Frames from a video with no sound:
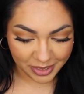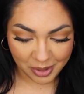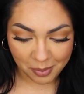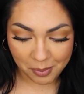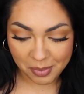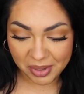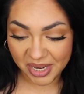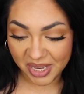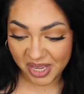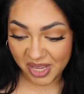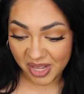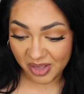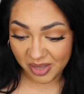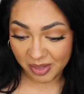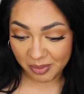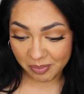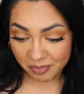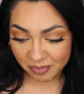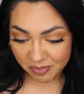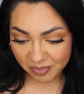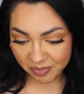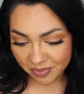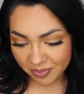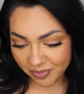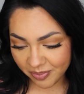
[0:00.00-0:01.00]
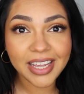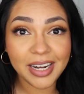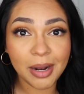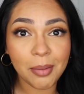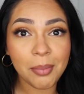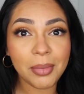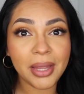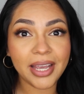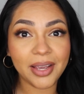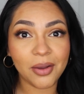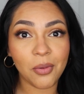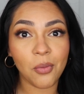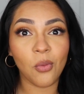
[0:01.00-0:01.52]
I'm gonna kill him. And
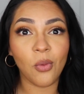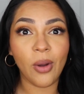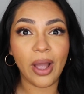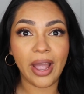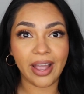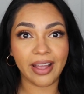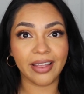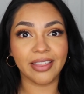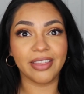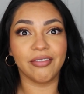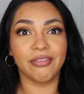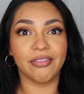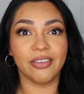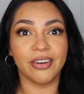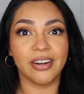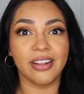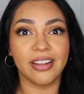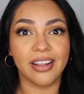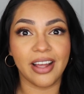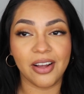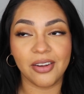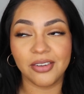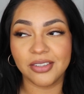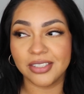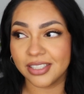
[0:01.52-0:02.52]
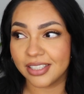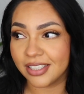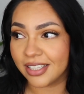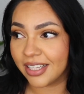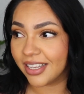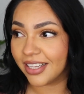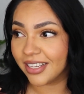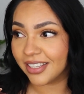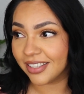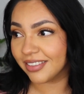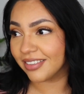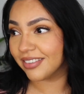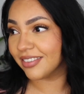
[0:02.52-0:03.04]
I'm like way in the front of the house,
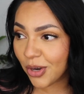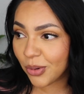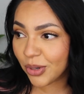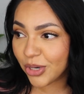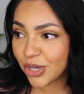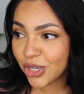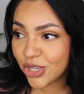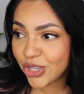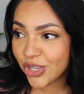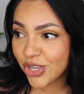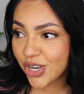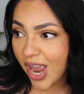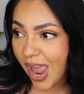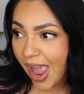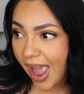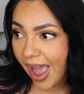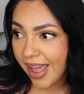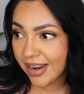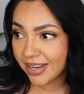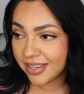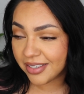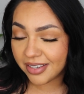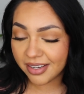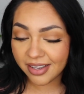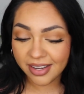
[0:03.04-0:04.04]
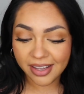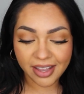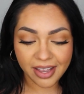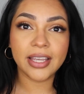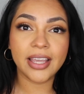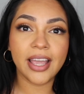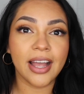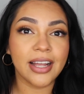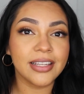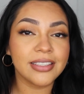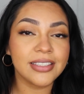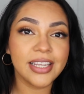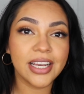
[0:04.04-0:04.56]
like I don't understand. But
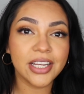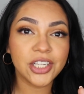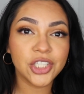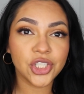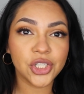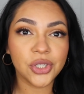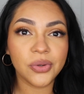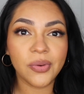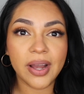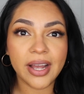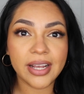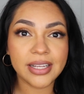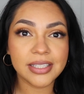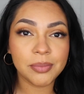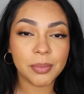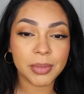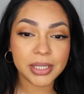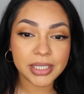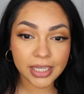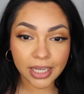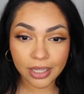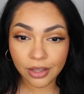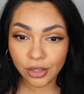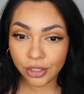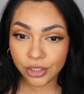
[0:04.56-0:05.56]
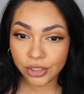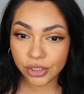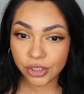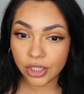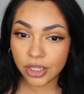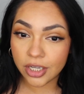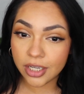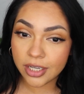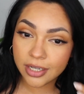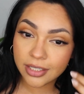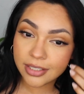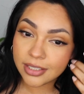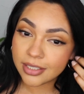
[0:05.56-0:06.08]
yeah, texture wise, my skin looks
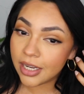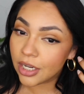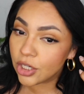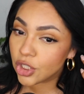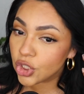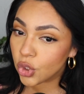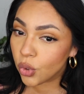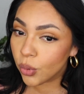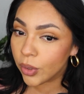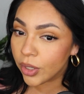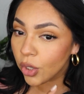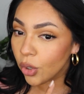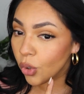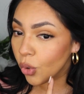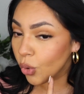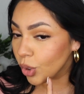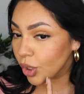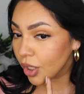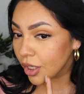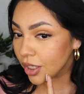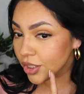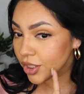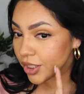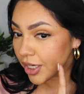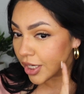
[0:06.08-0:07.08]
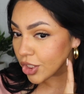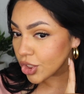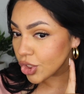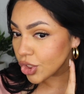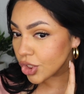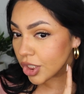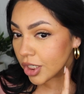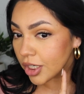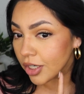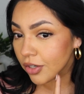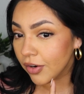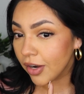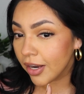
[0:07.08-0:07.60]
good. It's not showing a whole lot of
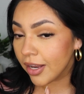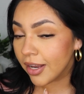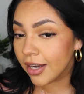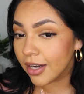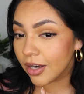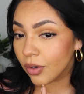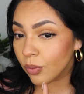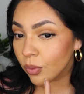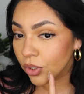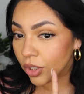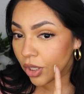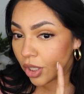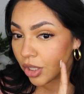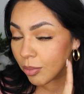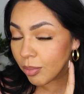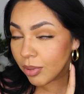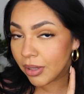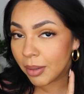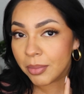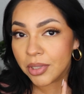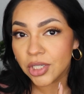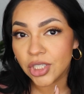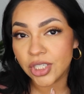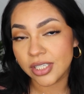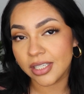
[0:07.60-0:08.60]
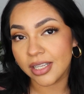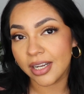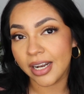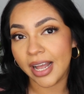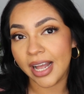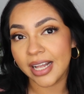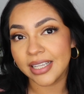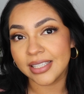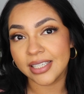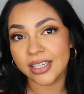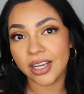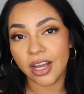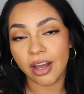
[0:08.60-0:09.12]
texture right here with all the blemishes that I
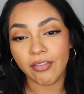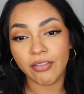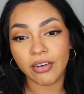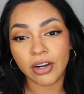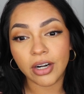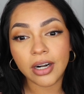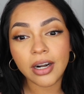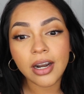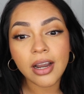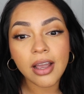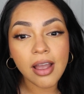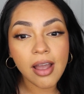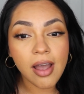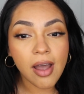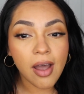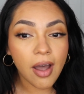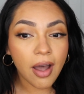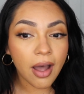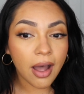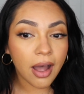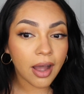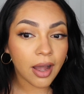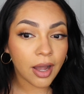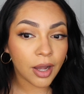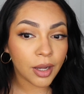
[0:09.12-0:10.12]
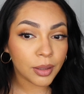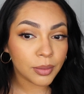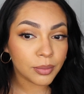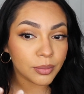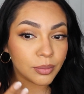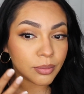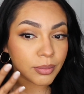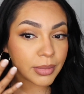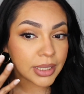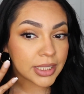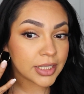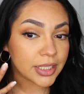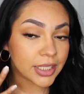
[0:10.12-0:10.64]
had to cover.
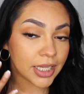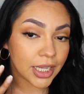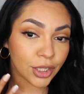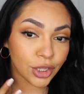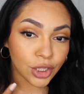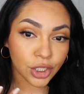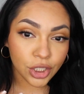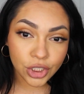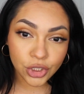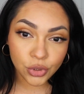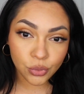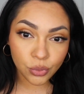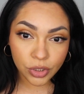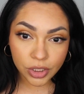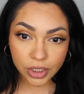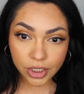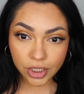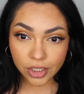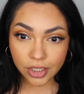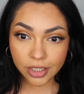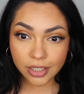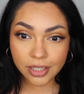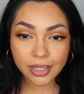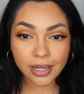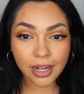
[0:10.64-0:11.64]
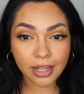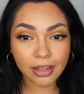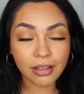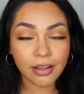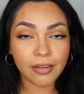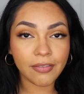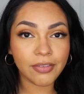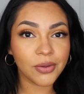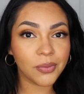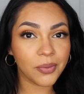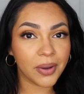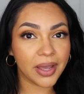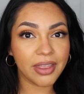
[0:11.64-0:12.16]
My skin looks really good. I
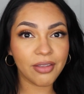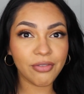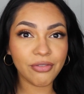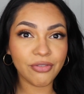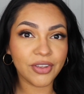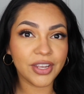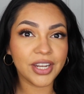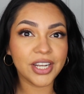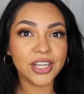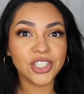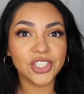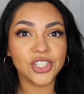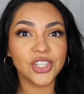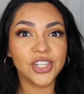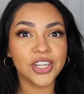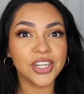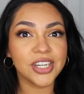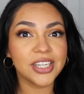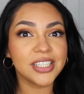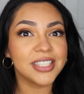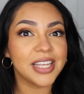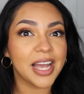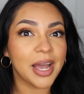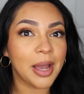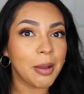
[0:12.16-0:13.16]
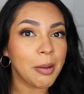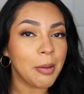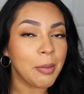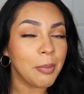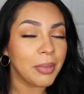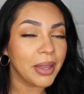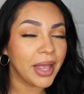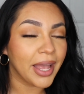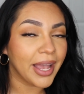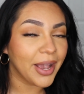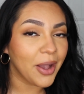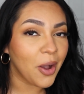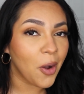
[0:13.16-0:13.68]
love the way the finish looks. I am
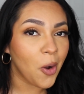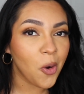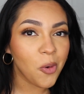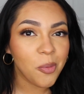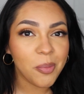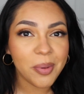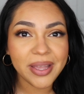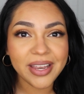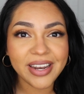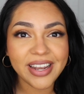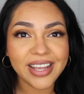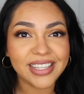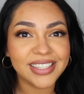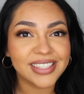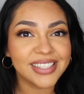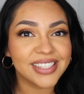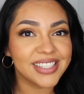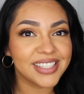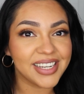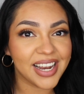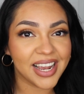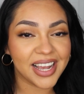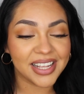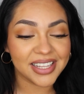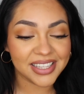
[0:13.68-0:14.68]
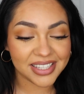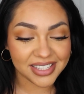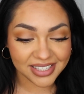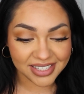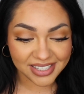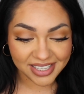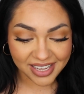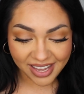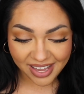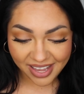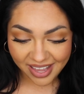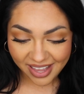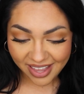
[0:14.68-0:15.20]
like hoping it
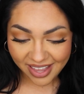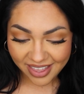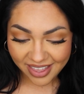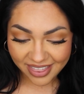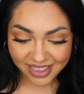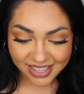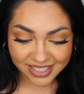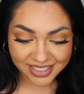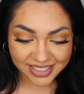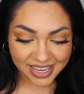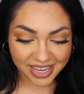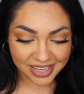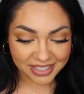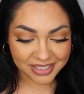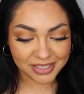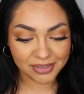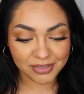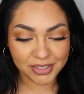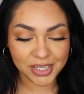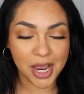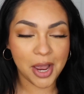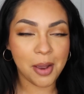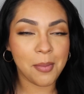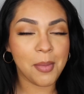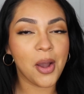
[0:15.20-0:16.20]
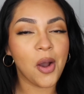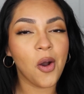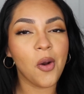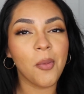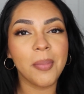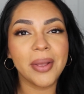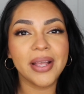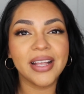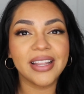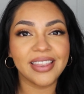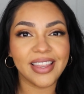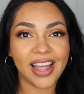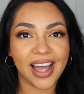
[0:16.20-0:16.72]
stands the test of time. I
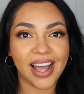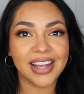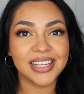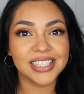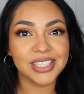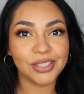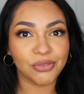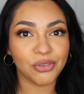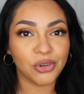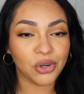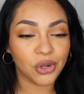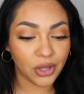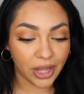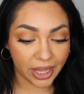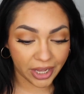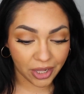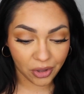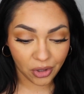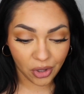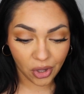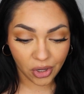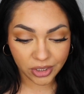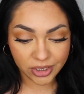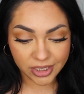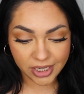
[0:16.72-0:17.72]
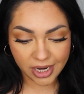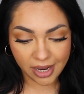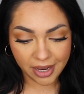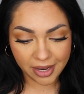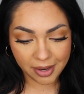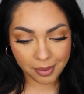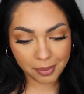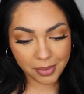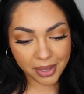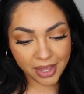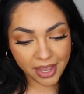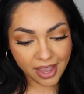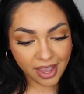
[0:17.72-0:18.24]
hope it lasts for like a long
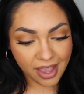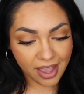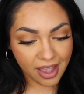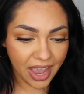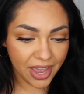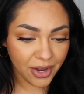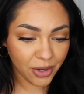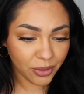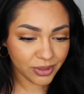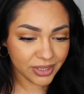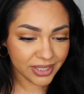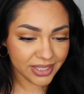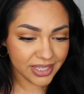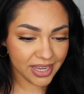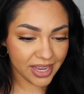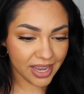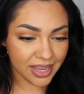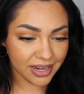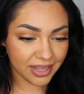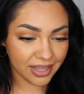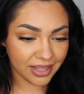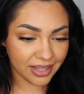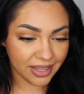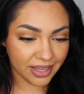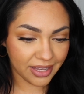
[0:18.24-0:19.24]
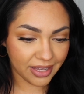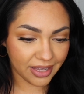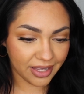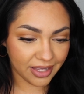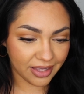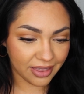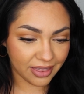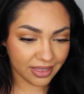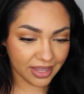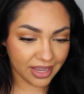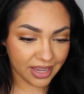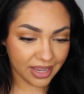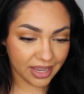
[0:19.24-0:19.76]
time. I don't see
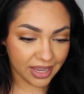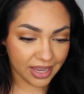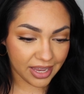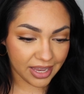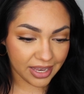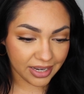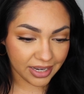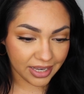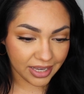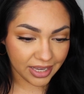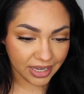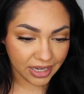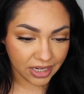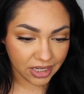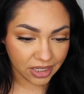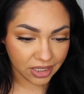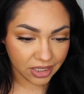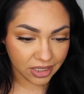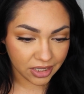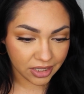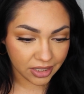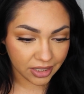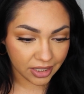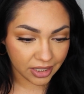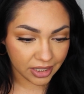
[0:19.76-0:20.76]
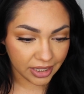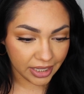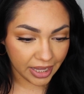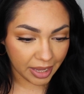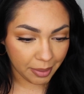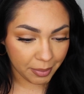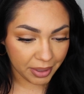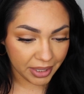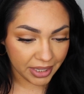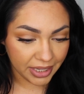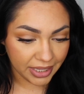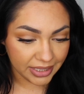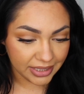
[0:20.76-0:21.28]
anything in here
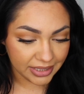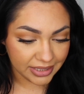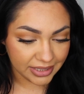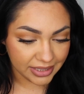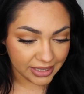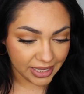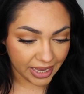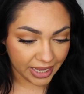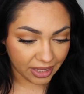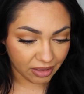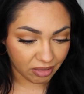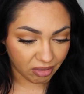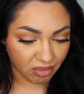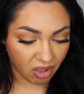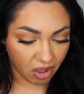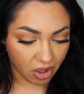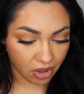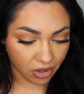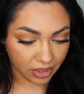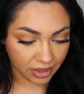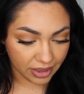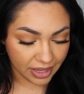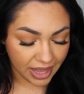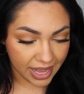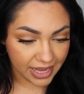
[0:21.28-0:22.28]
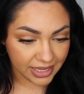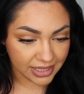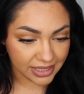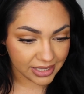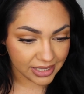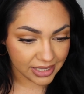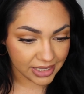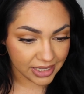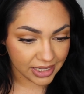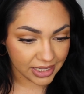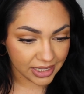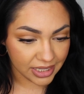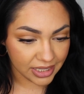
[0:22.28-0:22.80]
claiming it's like long
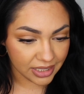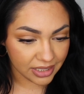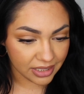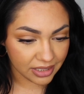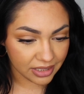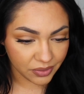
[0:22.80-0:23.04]
lasting.